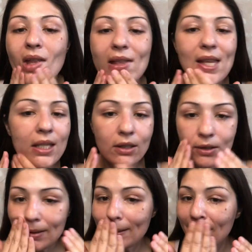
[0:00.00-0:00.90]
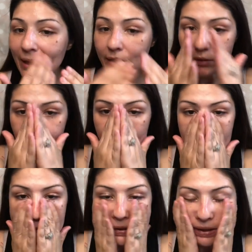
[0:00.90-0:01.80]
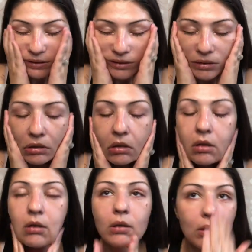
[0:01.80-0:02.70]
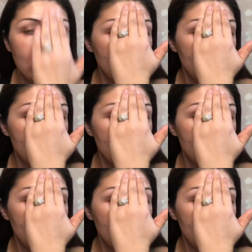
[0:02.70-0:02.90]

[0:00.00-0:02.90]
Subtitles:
this just leaves my skin so